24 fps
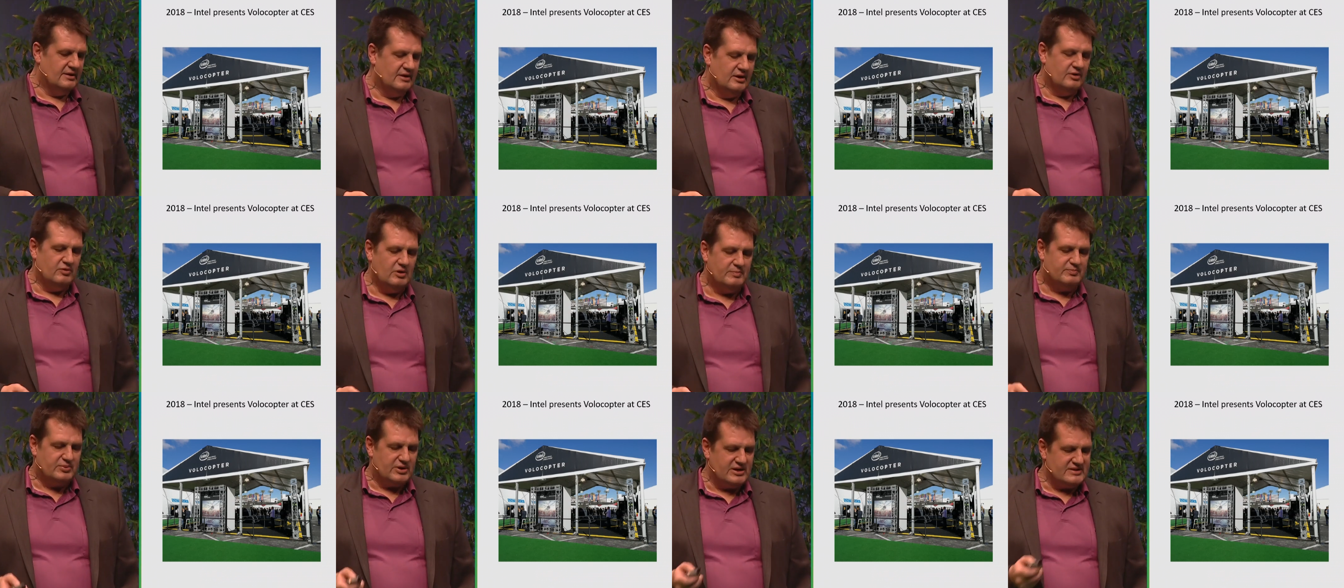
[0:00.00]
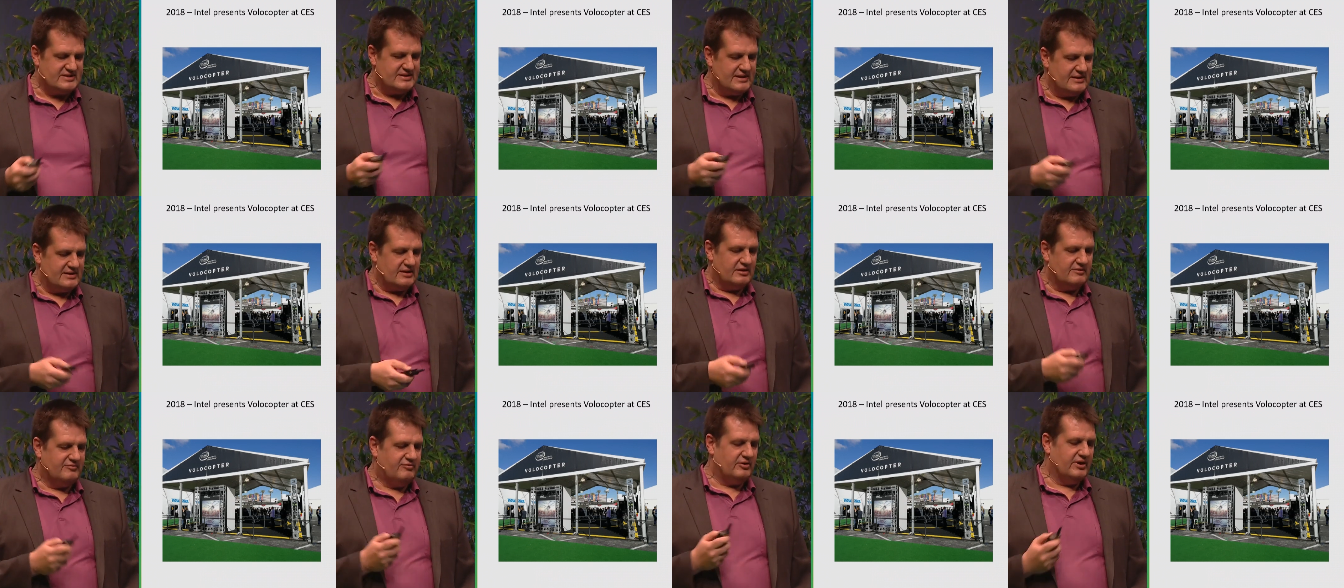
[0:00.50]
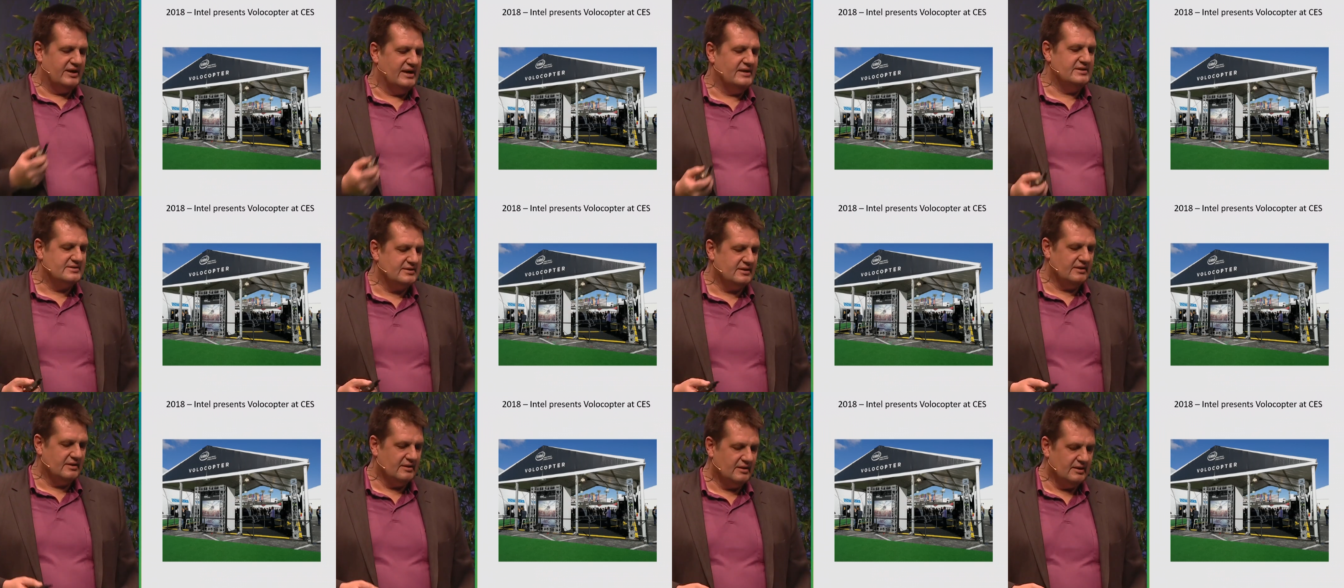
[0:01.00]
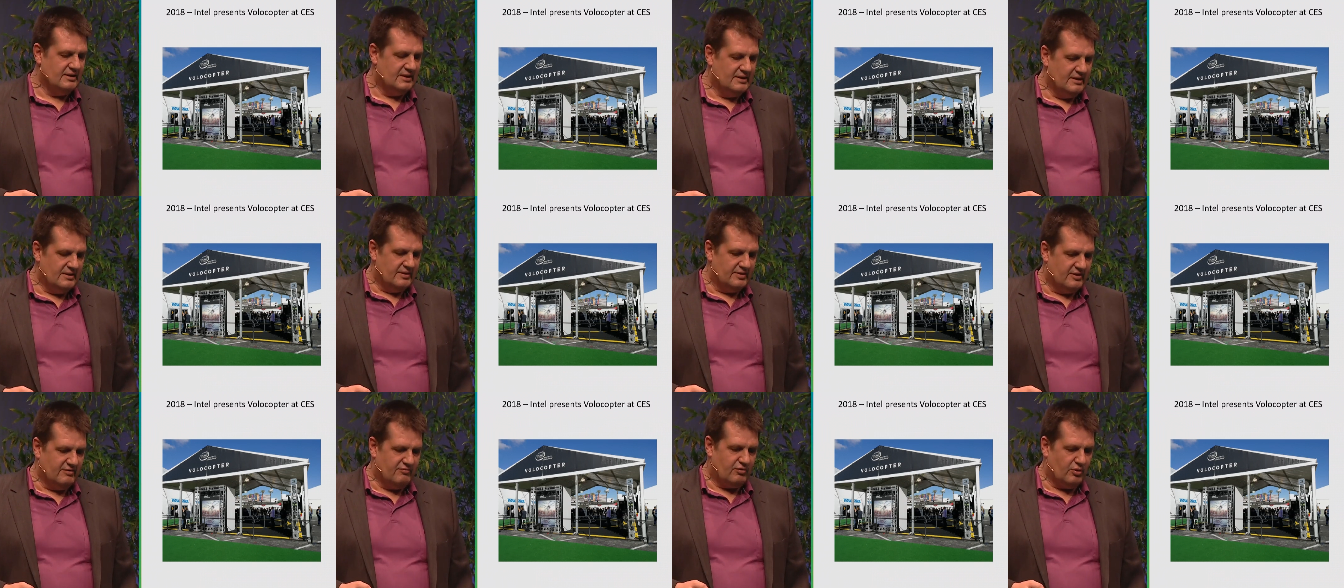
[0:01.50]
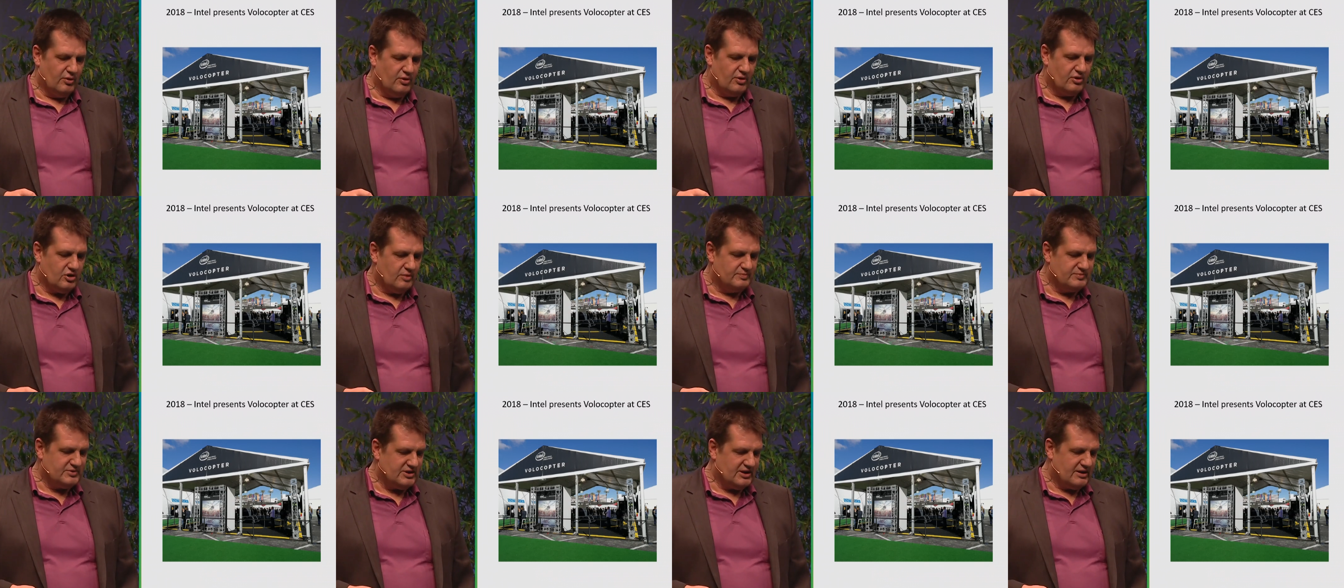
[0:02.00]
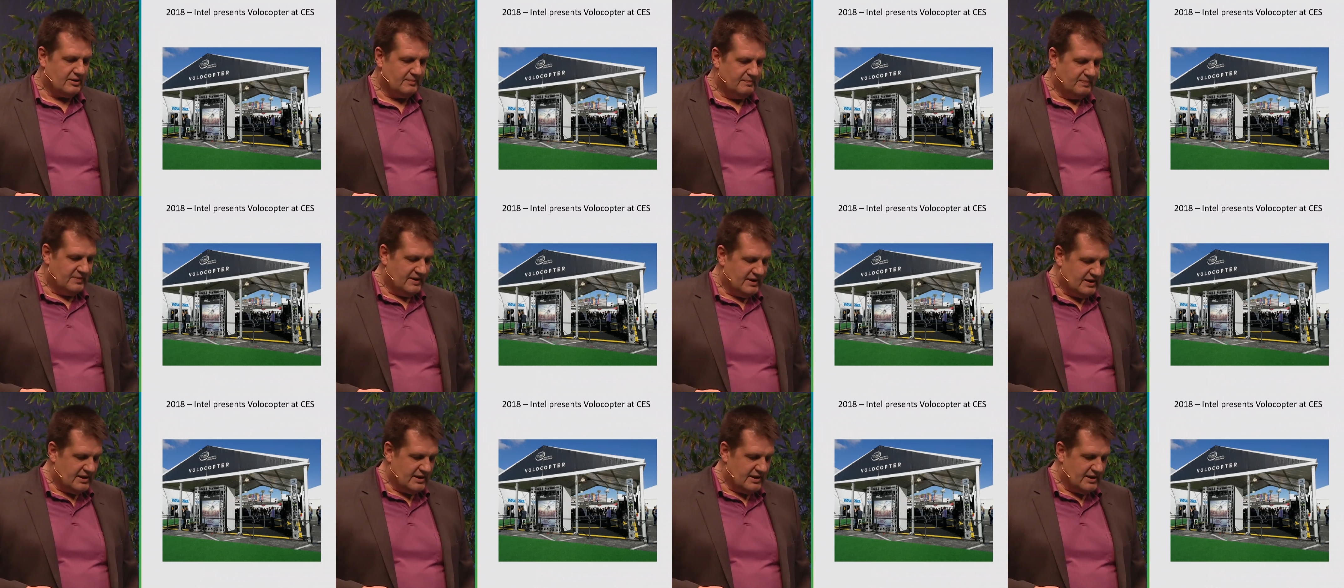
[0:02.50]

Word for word: We presented for Intel the Volocopter